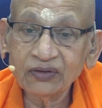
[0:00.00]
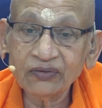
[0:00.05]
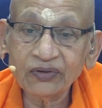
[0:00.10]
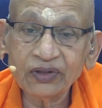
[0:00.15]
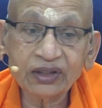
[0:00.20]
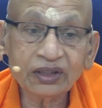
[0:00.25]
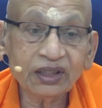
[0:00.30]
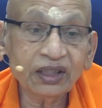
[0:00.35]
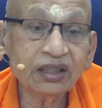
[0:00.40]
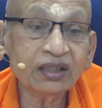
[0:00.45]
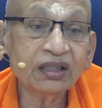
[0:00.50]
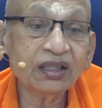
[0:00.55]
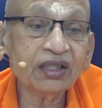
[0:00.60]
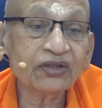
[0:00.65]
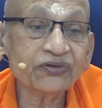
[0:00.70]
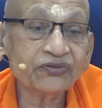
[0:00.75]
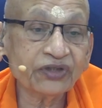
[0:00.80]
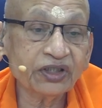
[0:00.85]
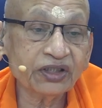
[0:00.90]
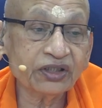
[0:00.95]
to attain
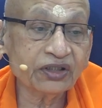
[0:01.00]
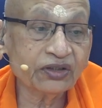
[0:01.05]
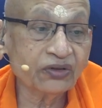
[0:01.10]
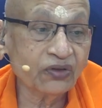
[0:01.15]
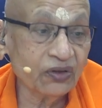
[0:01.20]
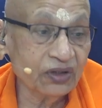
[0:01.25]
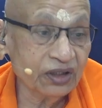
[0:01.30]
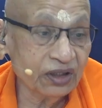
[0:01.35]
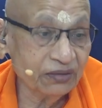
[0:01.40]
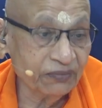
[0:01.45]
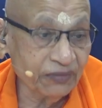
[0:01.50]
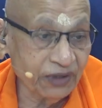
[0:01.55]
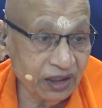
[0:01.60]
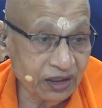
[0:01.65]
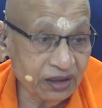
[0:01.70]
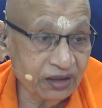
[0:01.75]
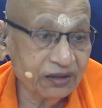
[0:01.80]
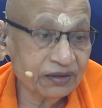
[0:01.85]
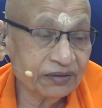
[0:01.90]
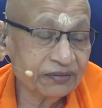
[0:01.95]
that treasure is already
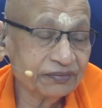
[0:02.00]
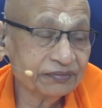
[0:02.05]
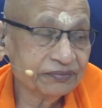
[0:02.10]
mine.